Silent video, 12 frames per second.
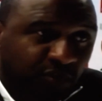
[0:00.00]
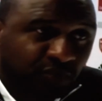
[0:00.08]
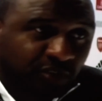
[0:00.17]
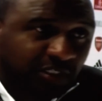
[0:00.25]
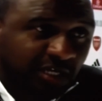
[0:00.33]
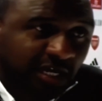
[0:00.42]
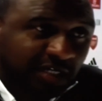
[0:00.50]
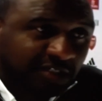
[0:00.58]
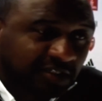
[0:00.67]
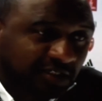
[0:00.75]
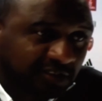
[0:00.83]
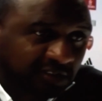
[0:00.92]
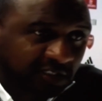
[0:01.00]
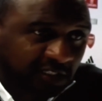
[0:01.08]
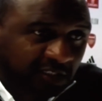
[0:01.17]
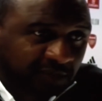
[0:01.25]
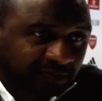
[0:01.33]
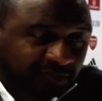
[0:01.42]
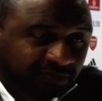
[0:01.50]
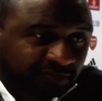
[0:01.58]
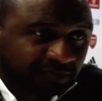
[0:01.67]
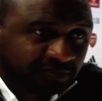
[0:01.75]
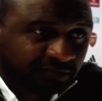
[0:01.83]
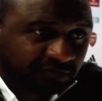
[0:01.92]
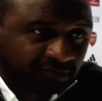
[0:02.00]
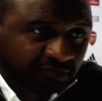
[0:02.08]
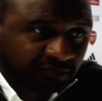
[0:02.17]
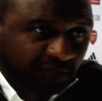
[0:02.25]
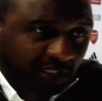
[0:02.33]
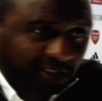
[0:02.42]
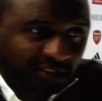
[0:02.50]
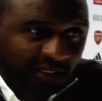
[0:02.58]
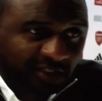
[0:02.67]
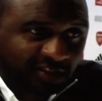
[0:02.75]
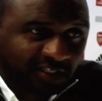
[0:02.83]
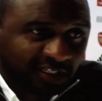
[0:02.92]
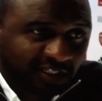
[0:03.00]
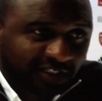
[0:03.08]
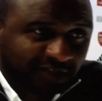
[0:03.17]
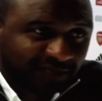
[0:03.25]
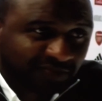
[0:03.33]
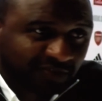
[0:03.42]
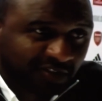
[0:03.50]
it was really nice, and I thank the